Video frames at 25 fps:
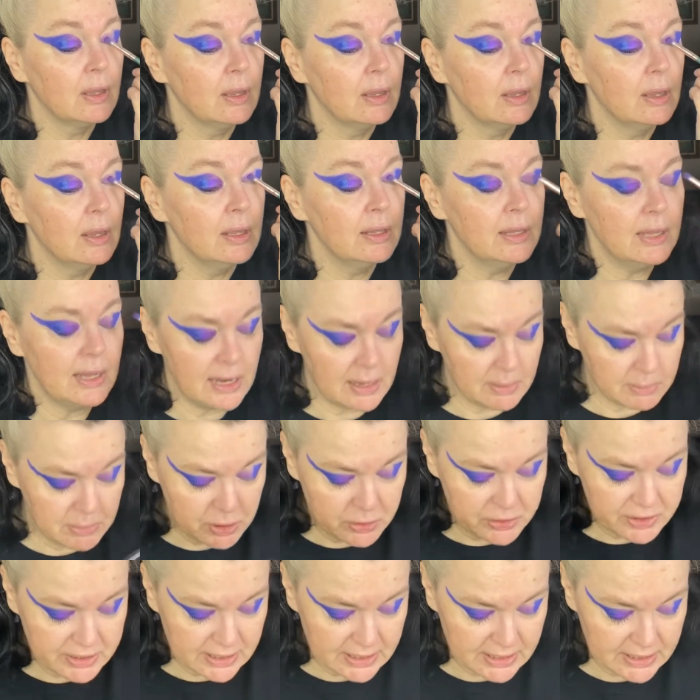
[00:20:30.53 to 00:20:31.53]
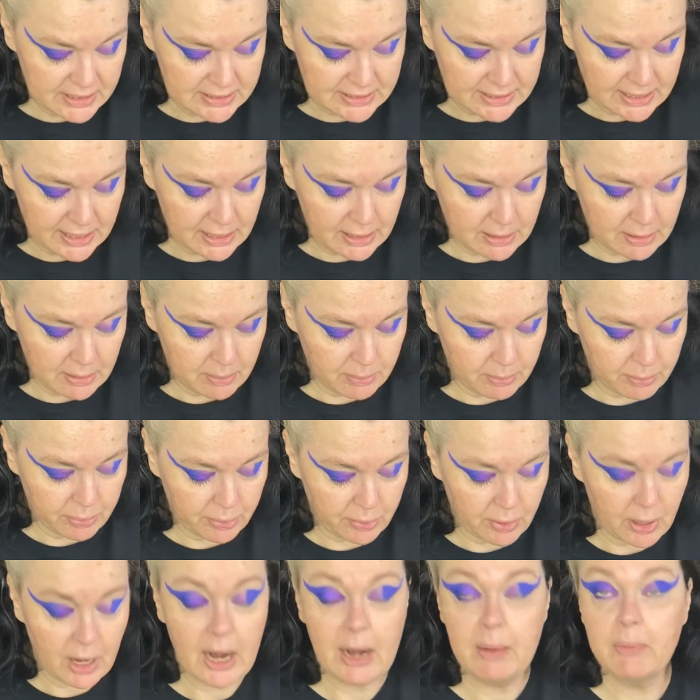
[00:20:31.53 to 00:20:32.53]
And then I'm using the same
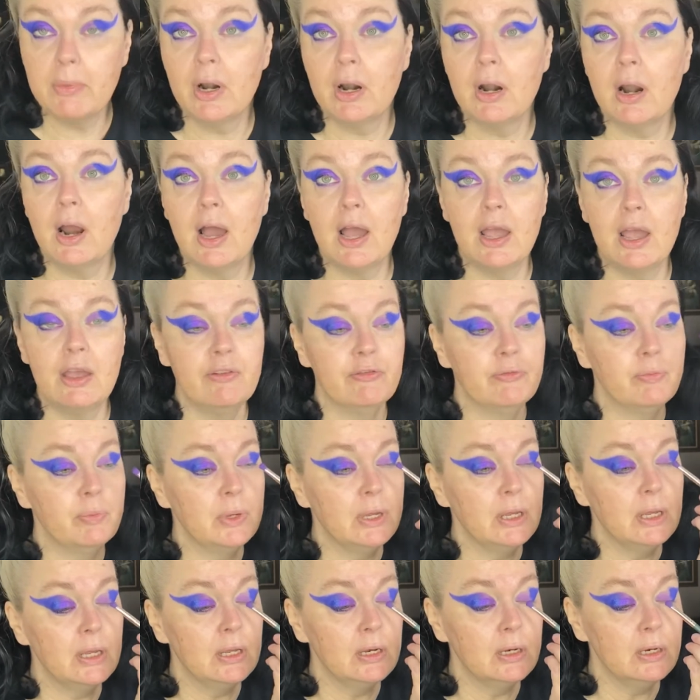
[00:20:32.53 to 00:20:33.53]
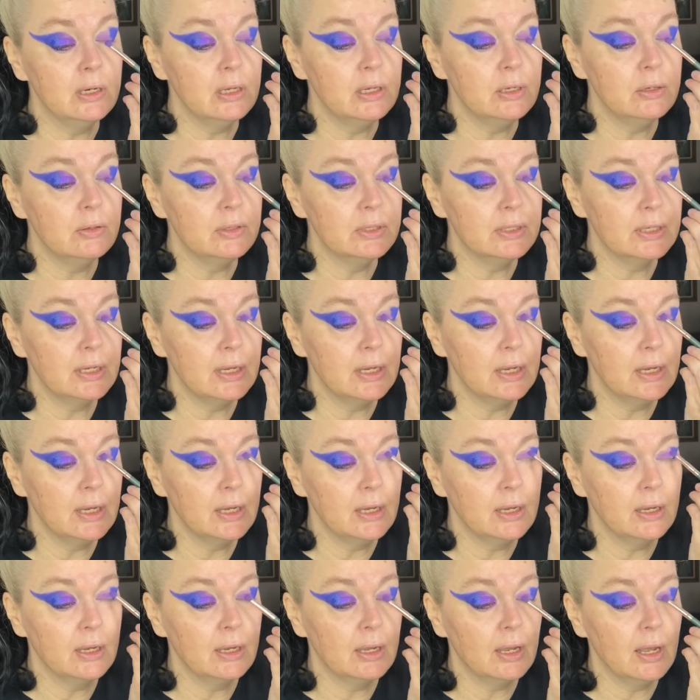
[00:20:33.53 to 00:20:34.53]
primer I've been
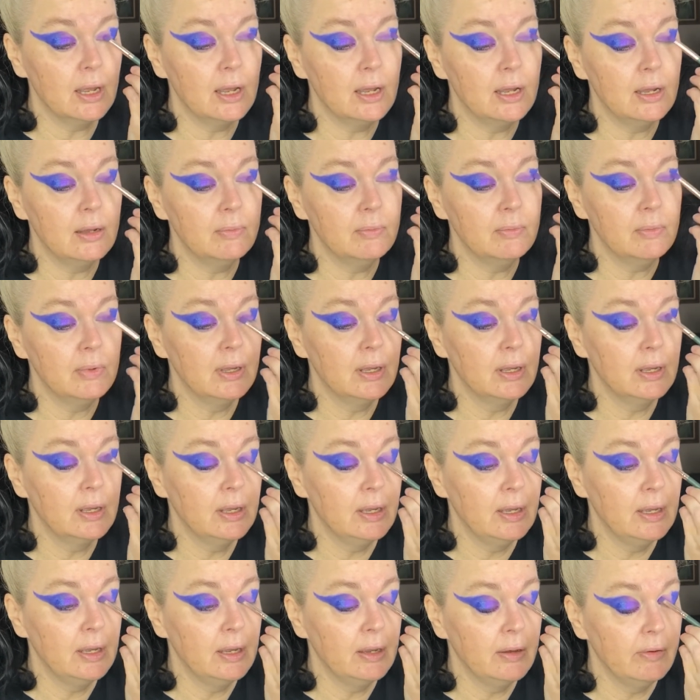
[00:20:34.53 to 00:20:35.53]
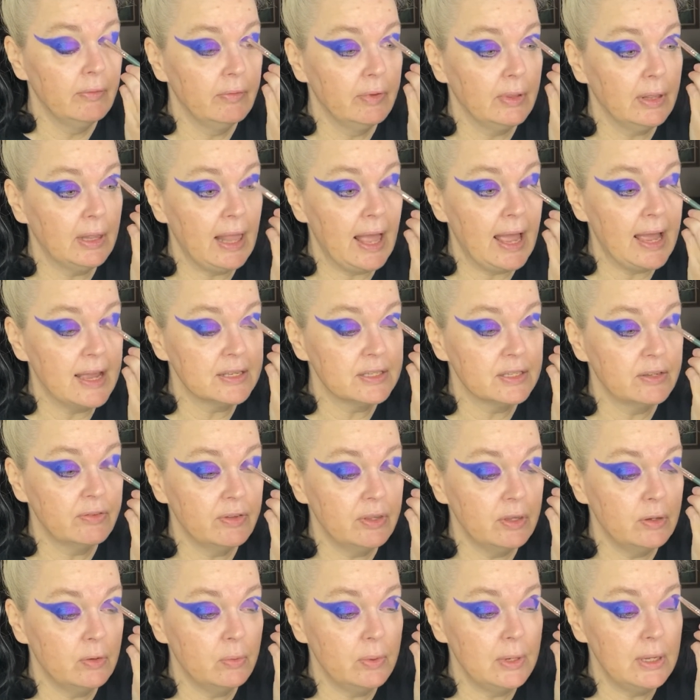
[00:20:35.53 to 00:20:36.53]
using for the last few
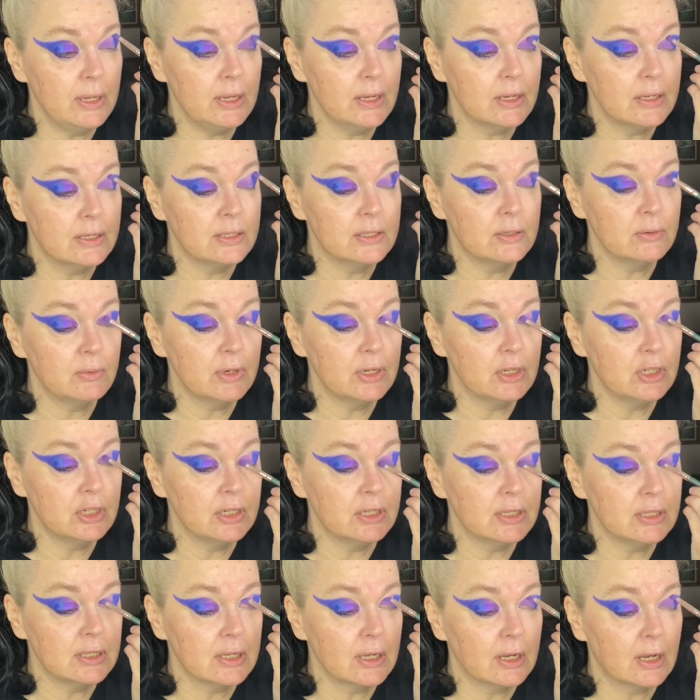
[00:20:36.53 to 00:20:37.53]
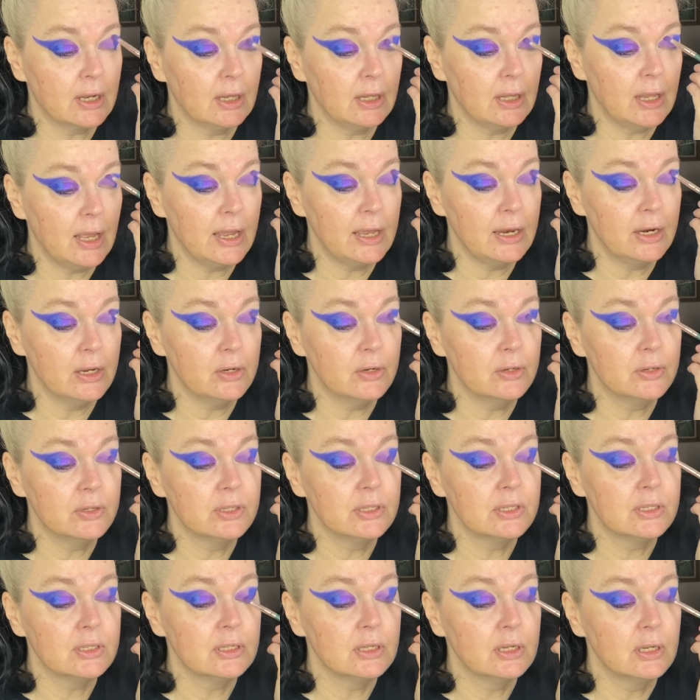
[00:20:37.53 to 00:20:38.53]
weeks, which is the
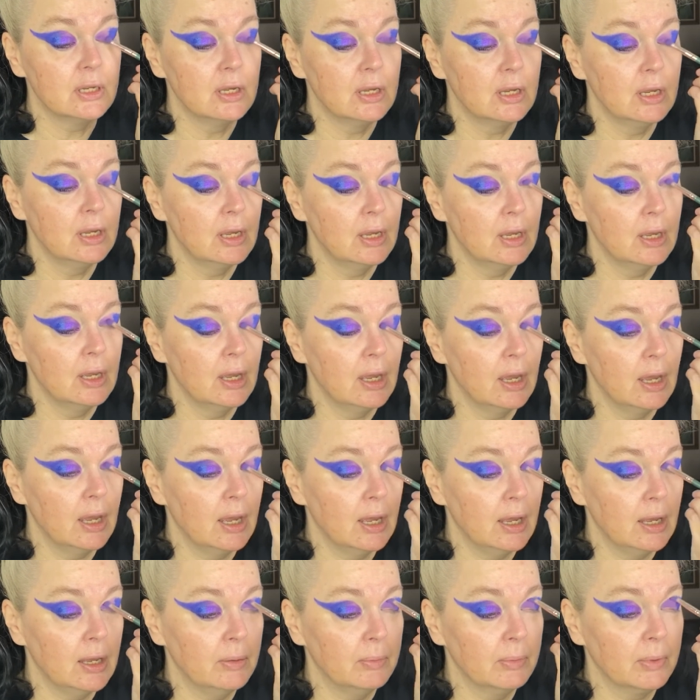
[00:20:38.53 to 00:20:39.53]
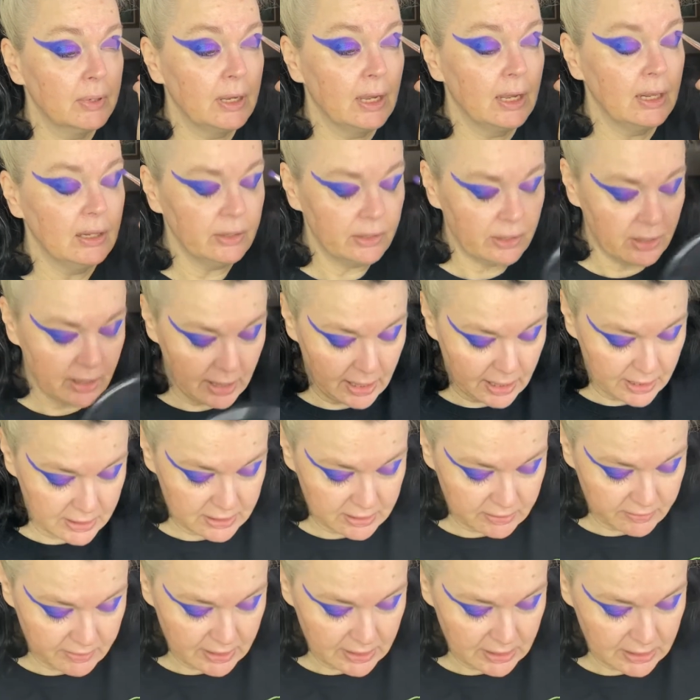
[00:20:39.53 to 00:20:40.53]
Kaleidos Color
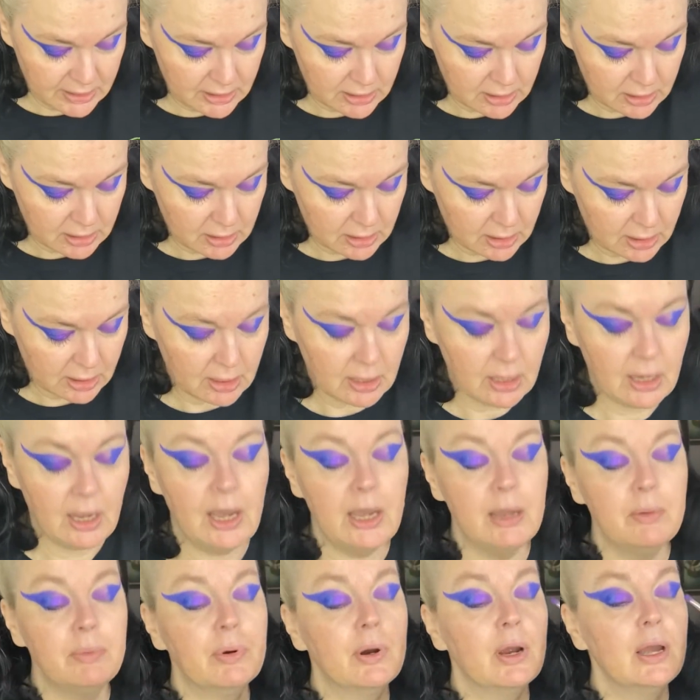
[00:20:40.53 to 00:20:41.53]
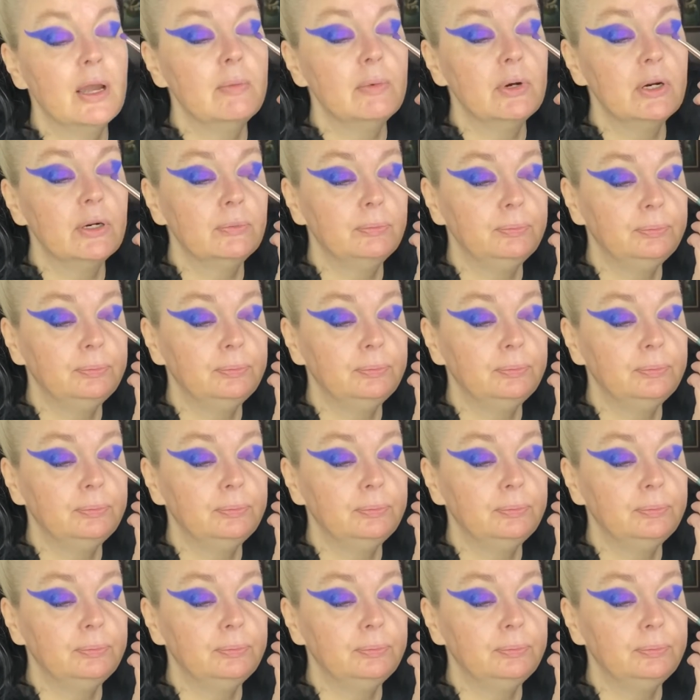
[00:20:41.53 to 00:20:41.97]
Activated Eye Primer.